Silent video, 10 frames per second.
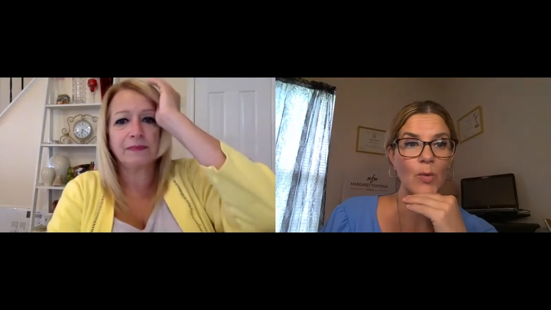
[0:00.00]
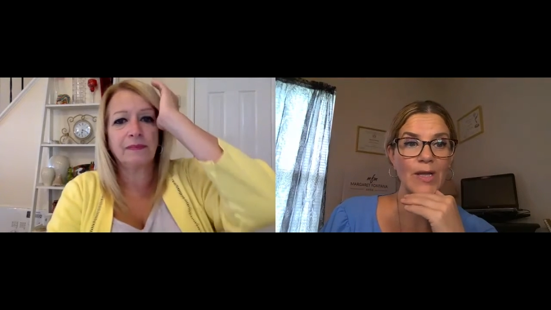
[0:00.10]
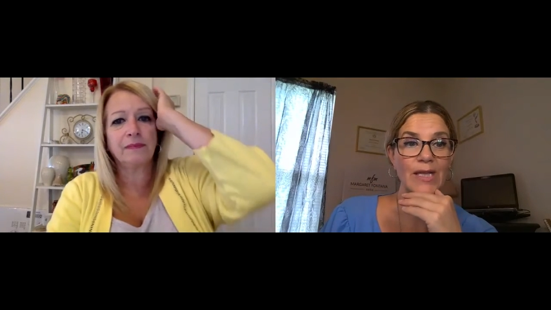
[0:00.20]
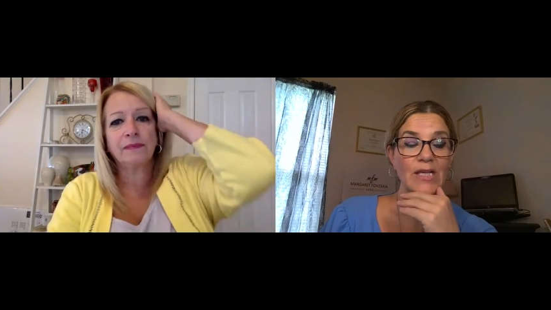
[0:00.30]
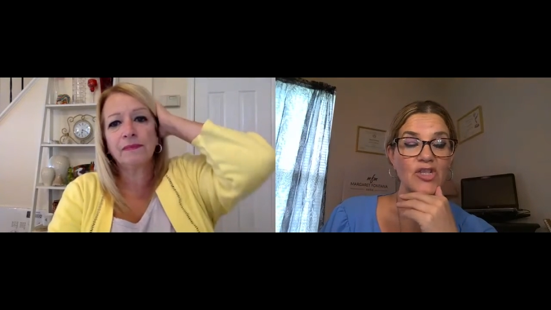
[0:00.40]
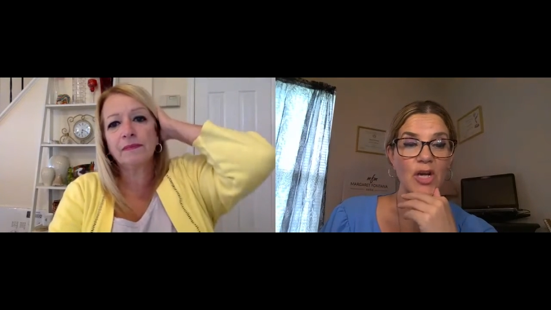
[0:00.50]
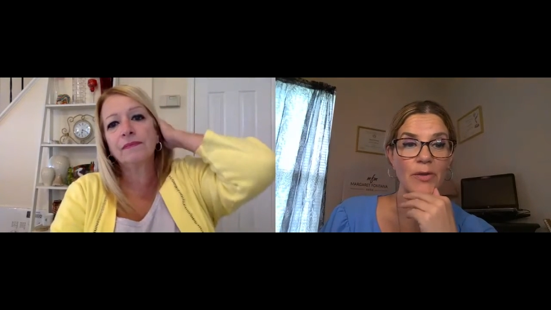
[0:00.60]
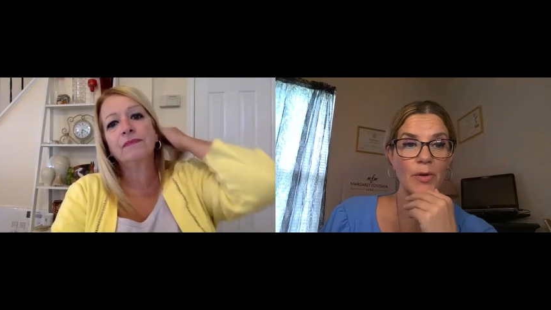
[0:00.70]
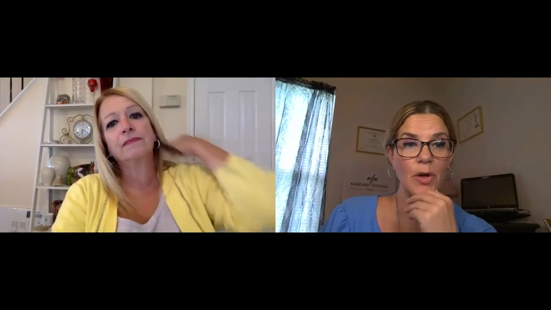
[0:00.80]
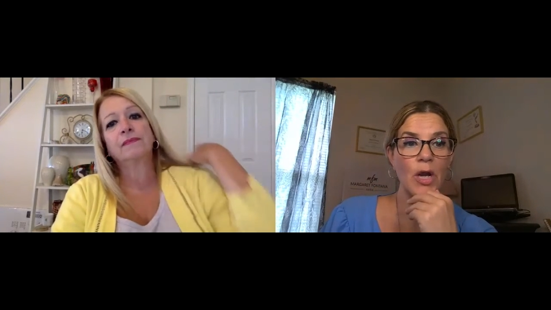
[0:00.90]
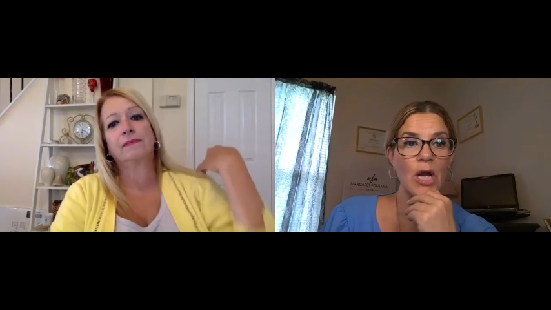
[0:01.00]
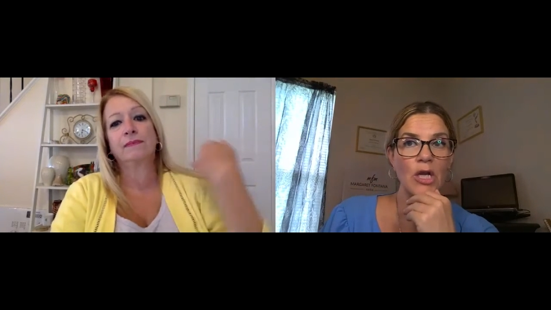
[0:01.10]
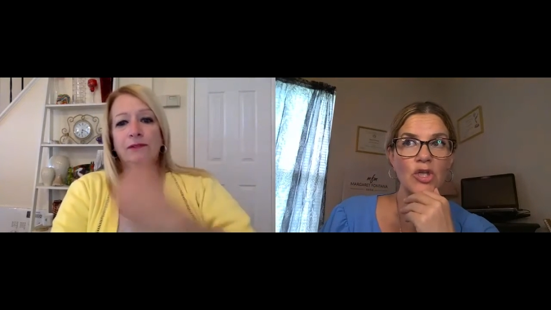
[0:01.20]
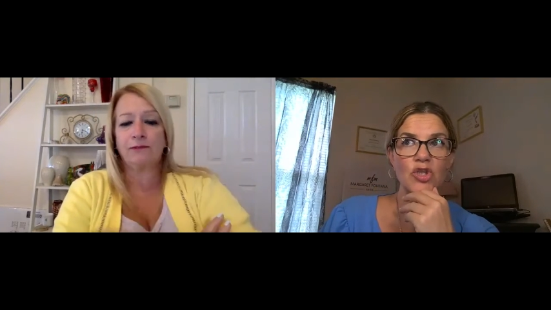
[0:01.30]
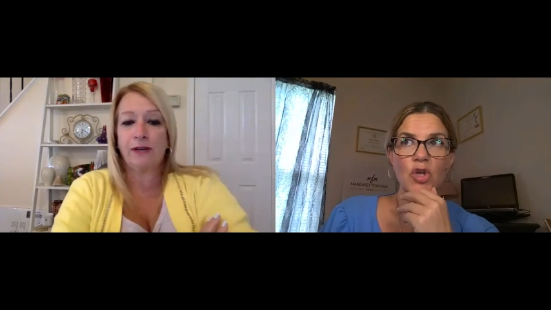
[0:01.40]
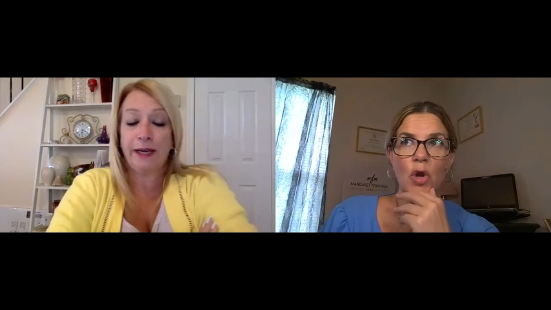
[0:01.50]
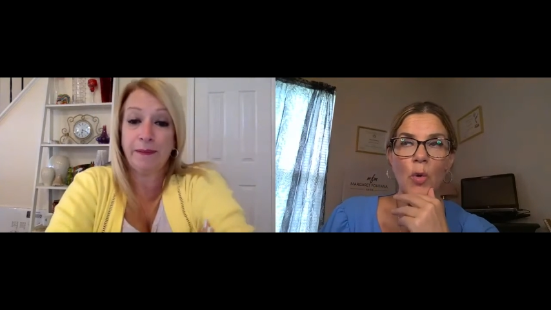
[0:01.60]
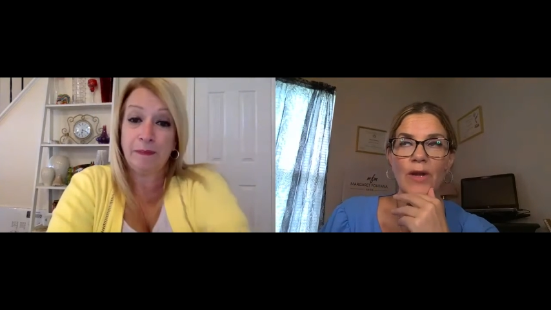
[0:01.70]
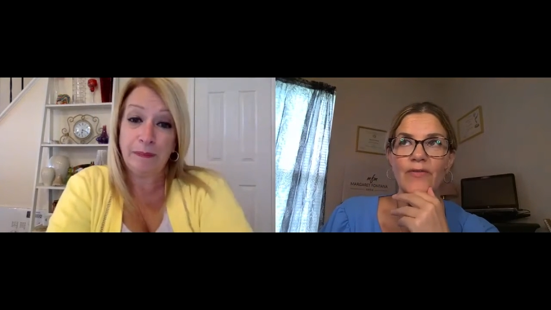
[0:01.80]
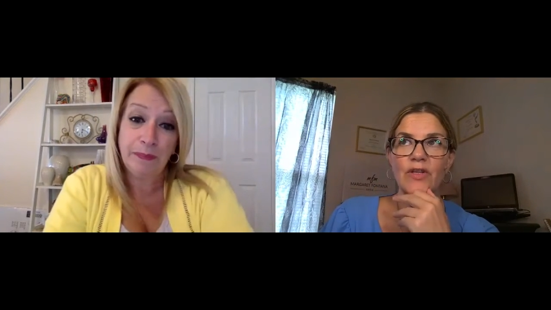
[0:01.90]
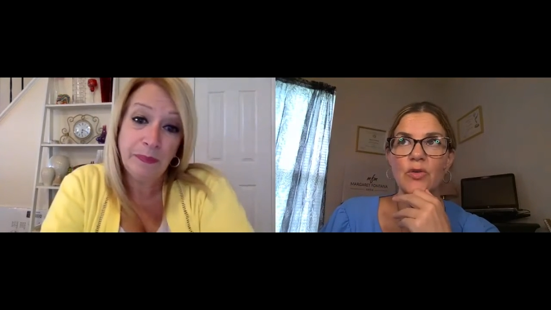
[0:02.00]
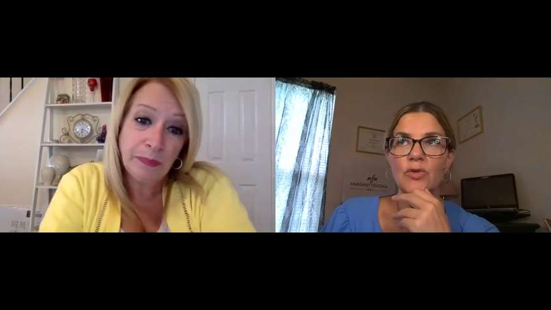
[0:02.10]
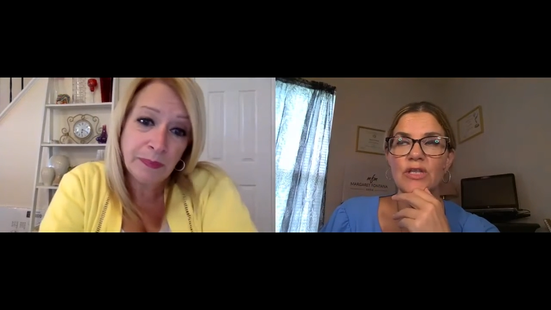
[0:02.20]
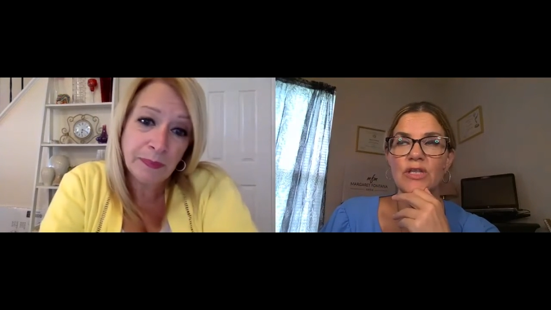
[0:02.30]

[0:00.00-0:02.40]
Speaker 1: with each other. Yeah. So if you